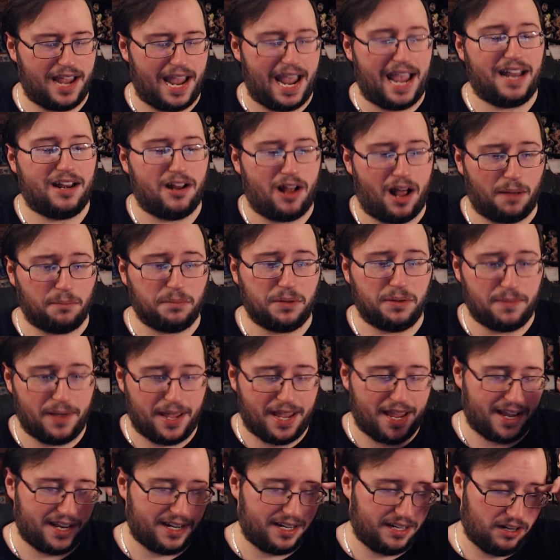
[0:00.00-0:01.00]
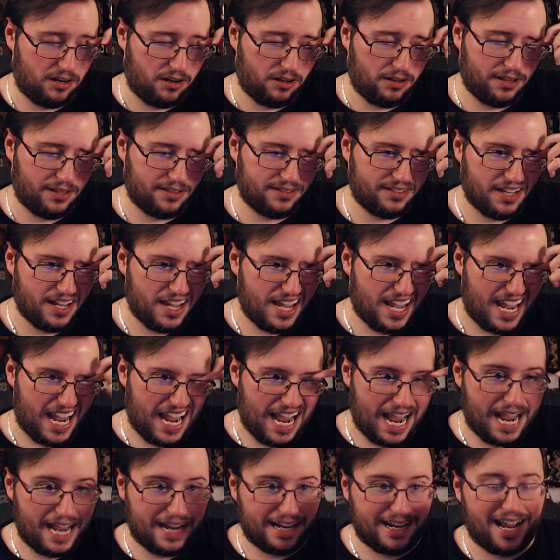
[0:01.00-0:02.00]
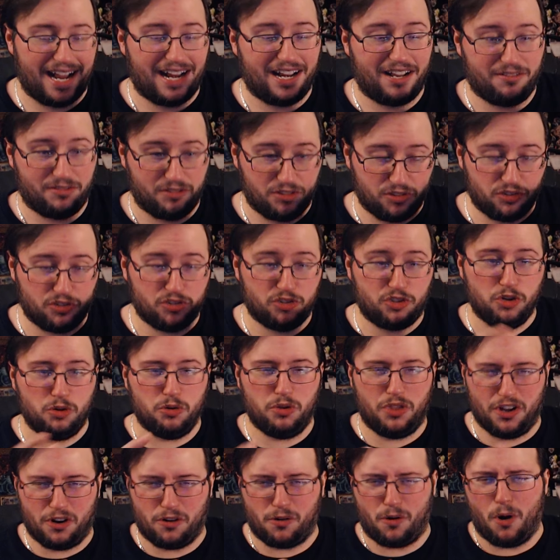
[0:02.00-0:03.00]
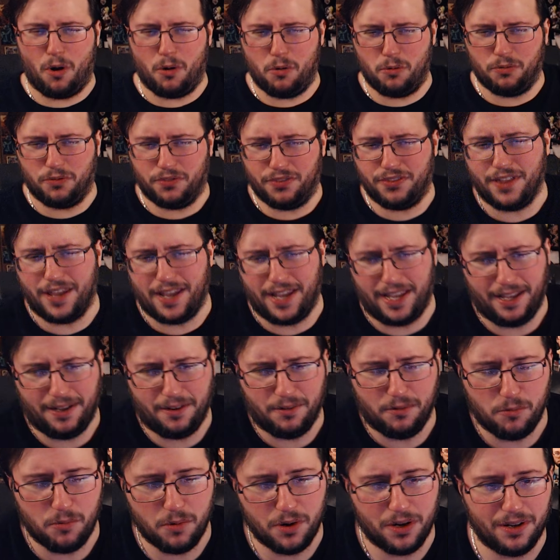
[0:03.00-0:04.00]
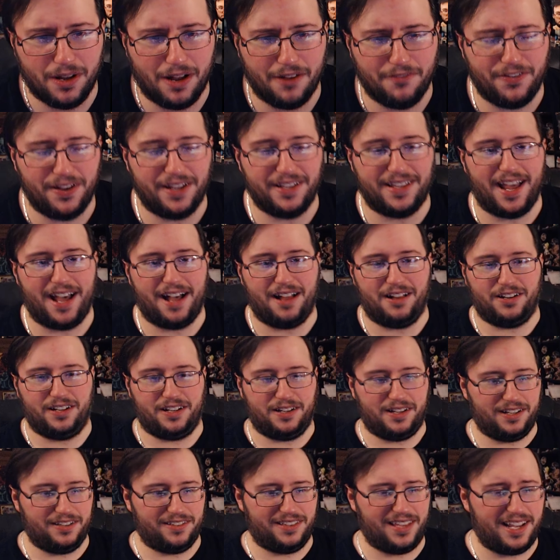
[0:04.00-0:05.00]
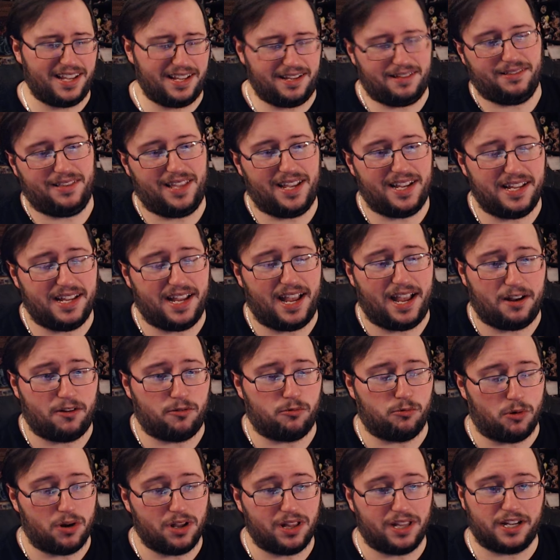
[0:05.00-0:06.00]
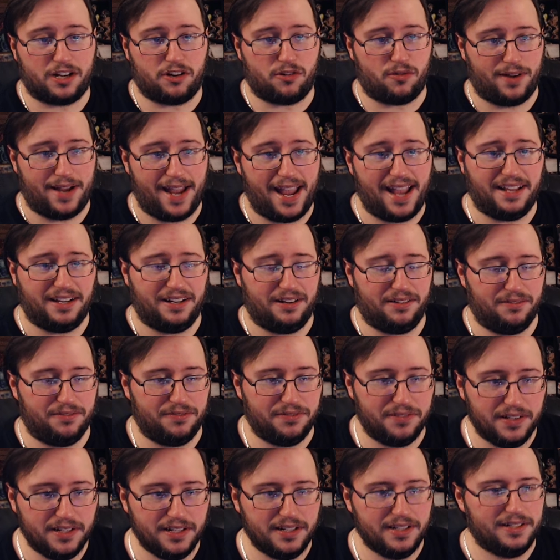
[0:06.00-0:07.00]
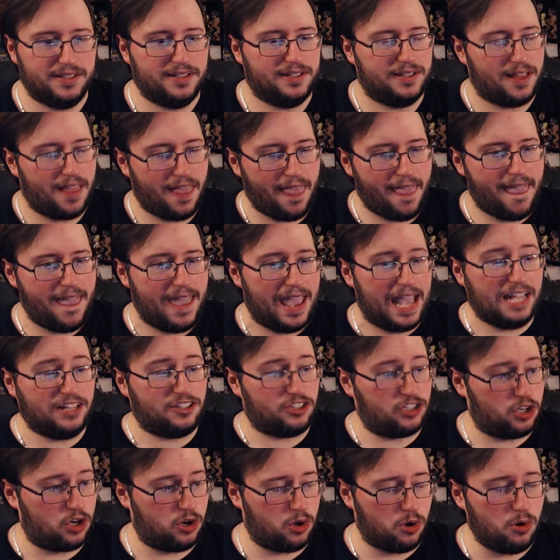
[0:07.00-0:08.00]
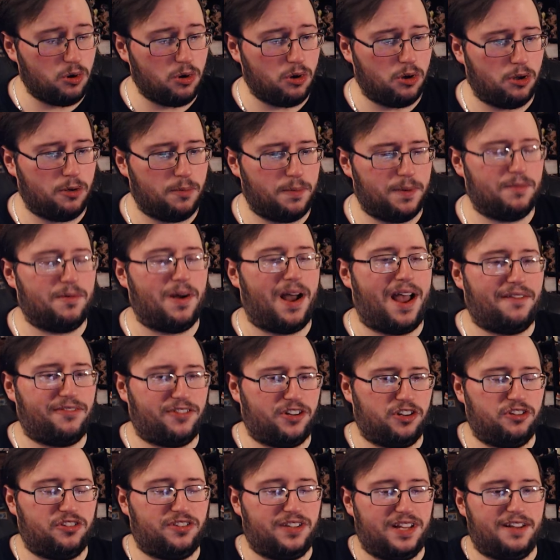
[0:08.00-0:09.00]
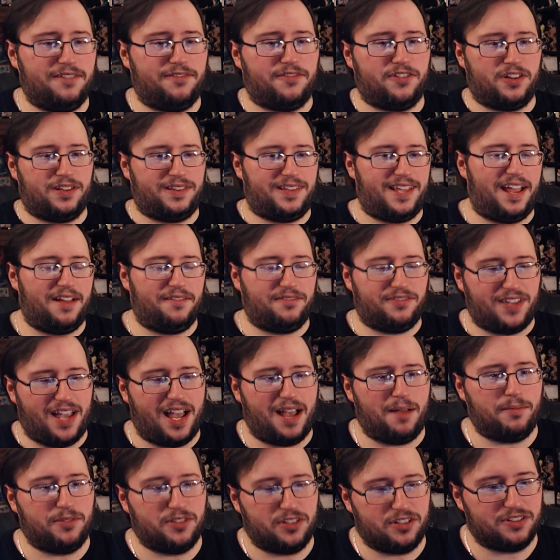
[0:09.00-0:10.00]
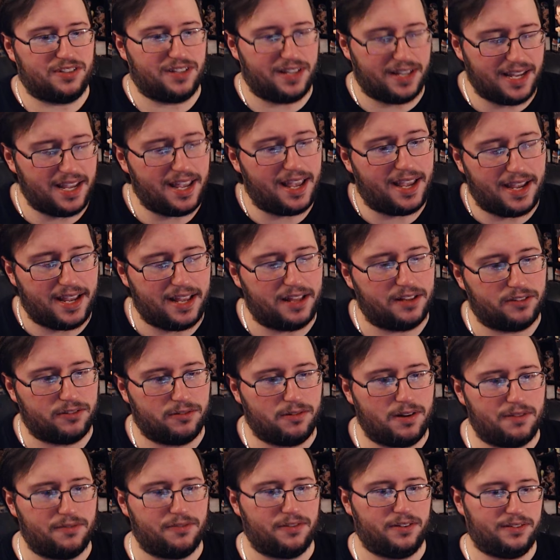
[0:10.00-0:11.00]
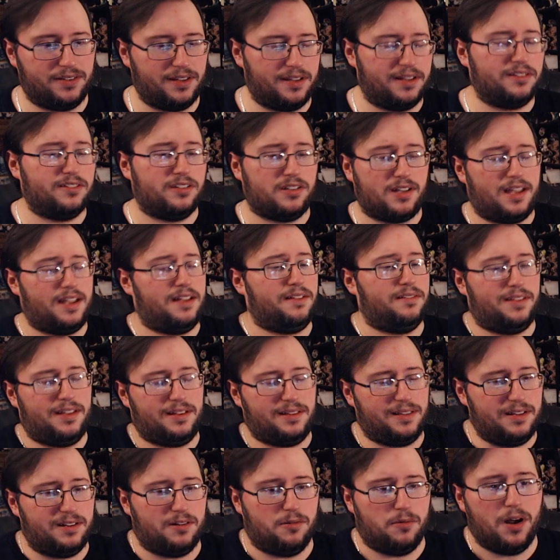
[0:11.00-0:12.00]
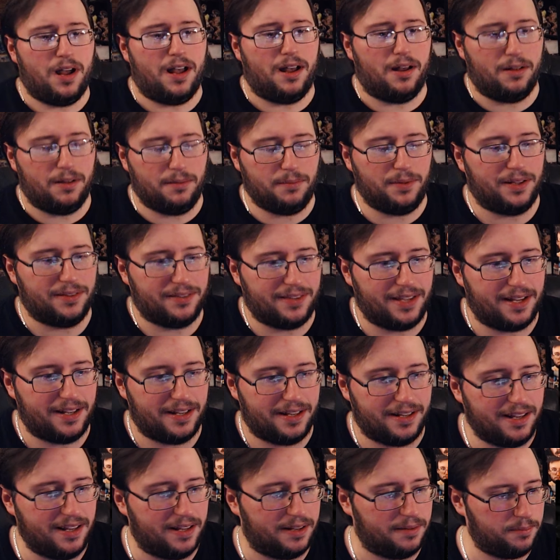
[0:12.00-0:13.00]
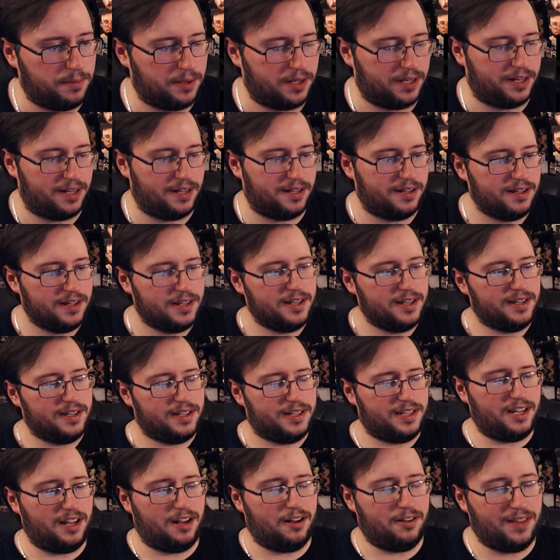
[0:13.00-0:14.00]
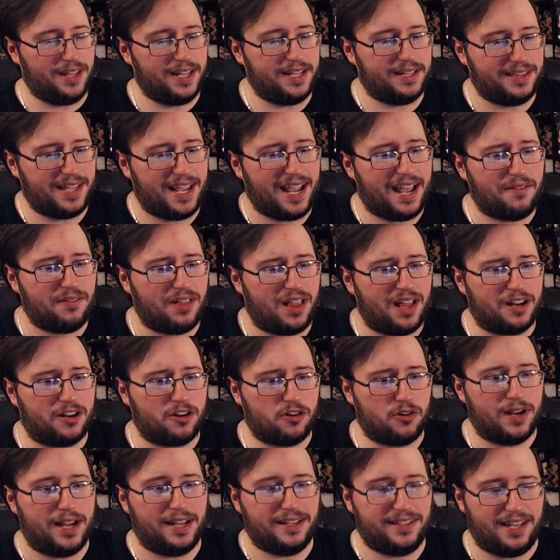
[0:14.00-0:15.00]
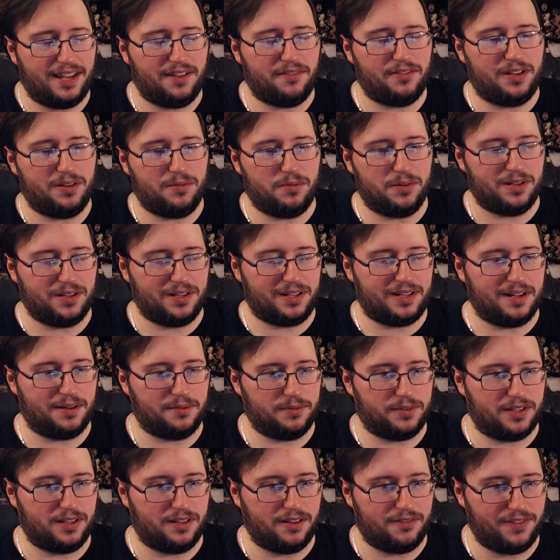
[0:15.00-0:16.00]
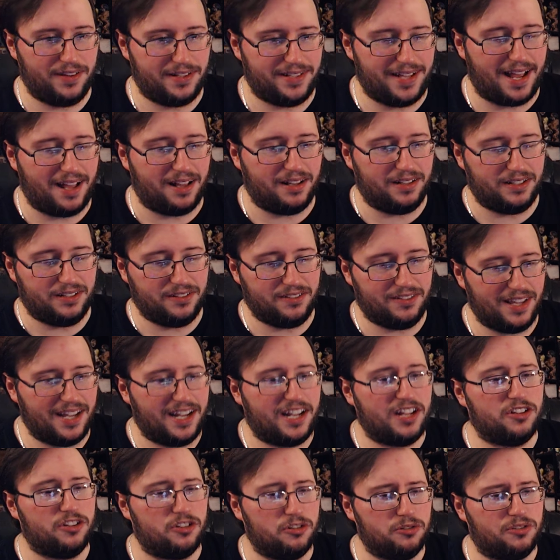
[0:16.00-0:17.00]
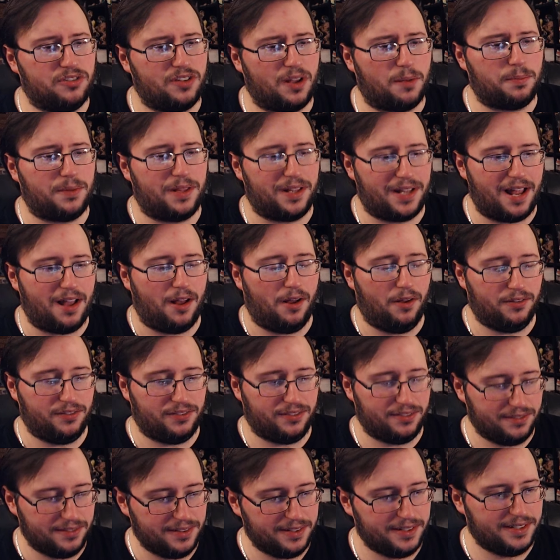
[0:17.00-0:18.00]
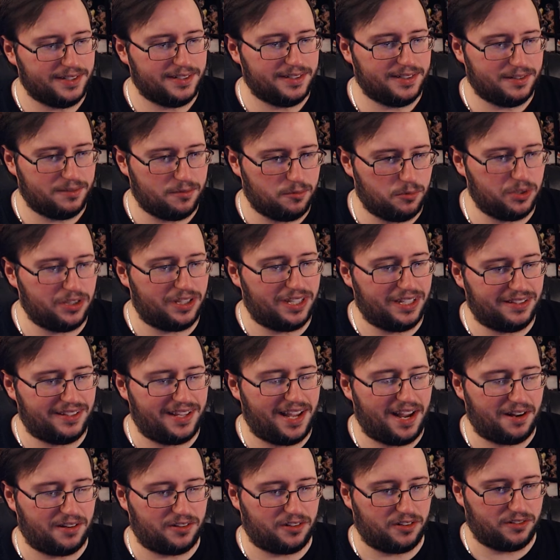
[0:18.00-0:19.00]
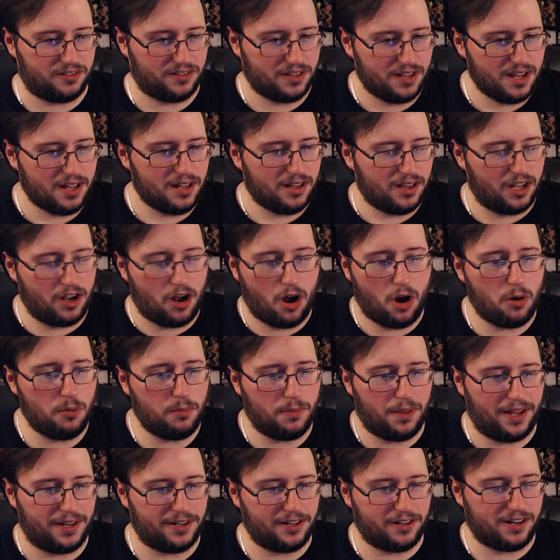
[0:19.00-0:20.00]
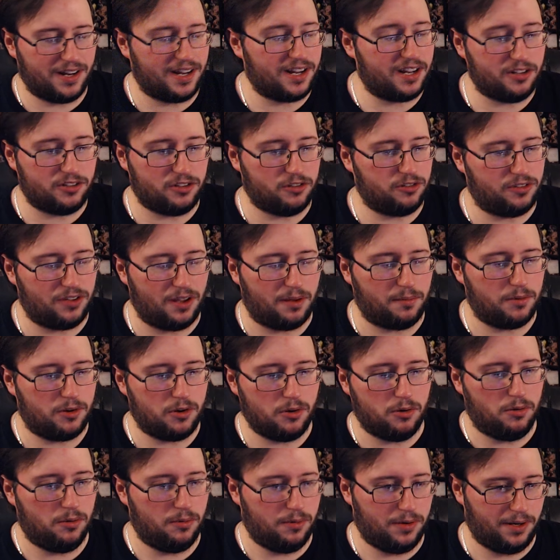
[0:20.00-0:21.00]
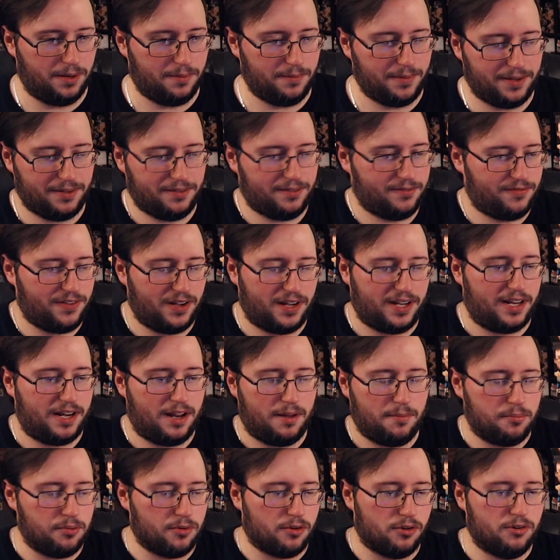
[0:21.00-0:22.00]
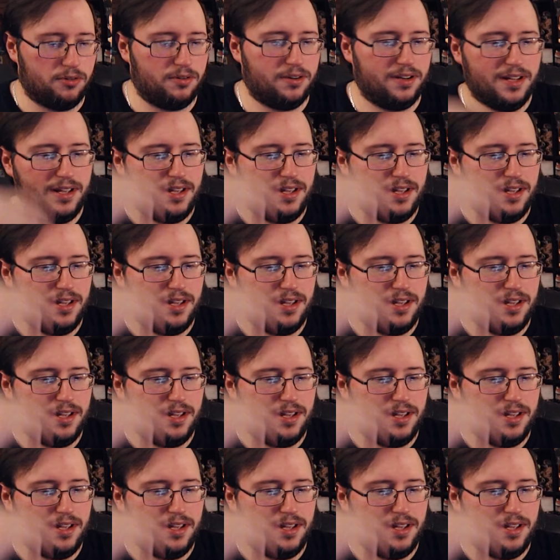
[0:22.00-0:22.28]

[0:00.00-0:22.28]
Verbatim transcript: and Omni Man and all this and kind of do their own thing with a fatality because they they can get really creative. It's cool, but after you see it for the tenth time, it's just like, yeah, yeah, it's a reference, and it's it, they did it well. I'm not saying it didn't, but uh, you know, they they have a lot of creativity when it comes to the fatalities. They could do something else with these characters, like Homelander. They could do something cool with him. He's fucking a brute